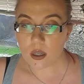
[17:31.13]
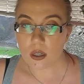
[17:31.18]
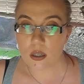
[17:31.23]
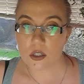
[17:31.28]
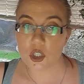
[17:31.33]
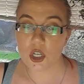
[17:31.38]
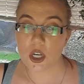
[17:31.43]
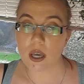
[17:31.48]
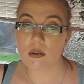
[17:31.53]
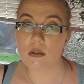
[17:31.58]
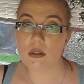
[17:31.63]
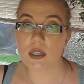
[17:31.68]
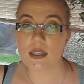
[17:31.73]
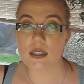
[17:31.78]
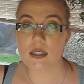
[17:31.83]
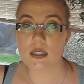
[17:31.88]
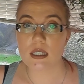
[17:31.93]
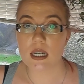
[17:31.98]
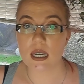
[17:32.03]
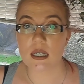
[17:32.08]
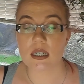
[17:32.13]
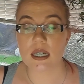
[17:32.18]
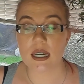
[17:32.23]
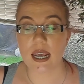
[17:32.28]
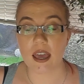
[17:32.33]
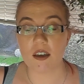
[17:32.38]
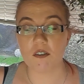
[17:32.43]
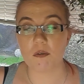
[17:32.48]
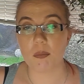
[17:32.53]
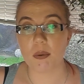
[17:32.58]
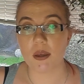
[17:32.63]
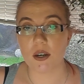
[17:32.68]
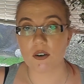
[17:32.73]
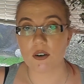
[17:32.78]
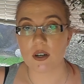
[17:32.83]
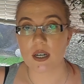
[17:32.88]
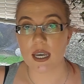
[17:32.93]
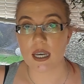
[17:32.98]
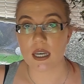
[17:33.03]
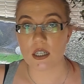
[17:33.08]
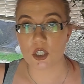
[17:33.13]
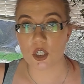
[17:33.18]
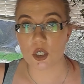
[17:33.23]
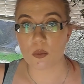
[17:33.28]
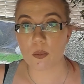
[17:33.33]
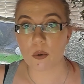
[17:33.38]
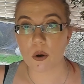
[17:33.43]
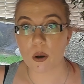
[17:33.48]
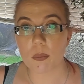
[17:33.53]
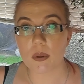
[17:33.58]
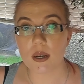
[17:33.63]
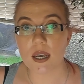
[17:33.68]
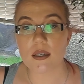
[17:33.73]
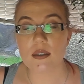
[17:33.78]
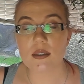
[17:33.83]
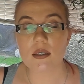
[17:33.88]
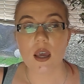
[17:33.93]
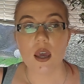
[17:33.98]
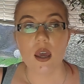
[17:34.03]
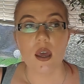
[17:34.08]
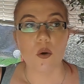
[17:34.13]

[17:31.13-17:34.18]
gel does tend to have better adhesion properties,